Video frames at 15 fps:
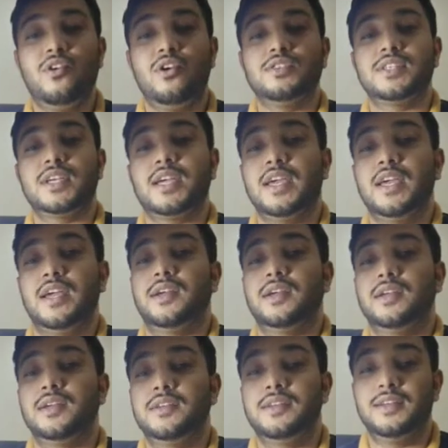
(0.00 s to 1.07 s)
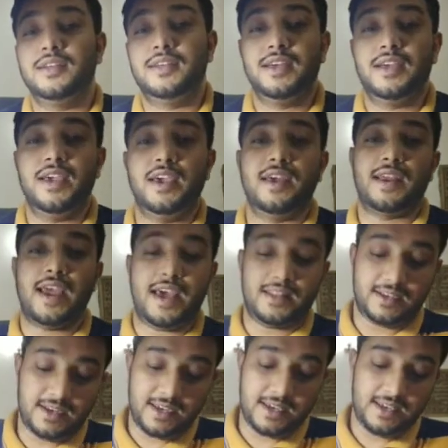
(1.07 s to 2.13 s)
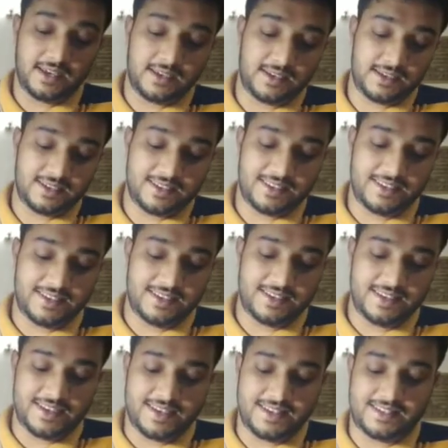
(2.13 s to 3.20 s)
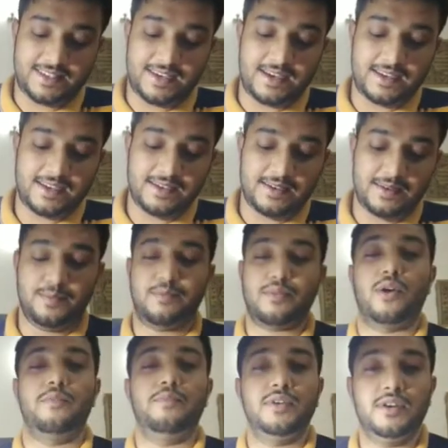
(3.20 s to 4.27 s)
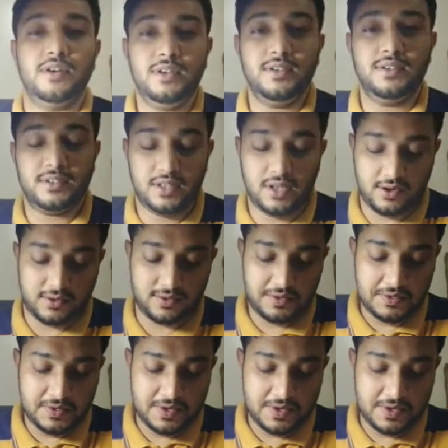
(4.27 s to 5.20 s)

was a king. Here Henry is the proper noun.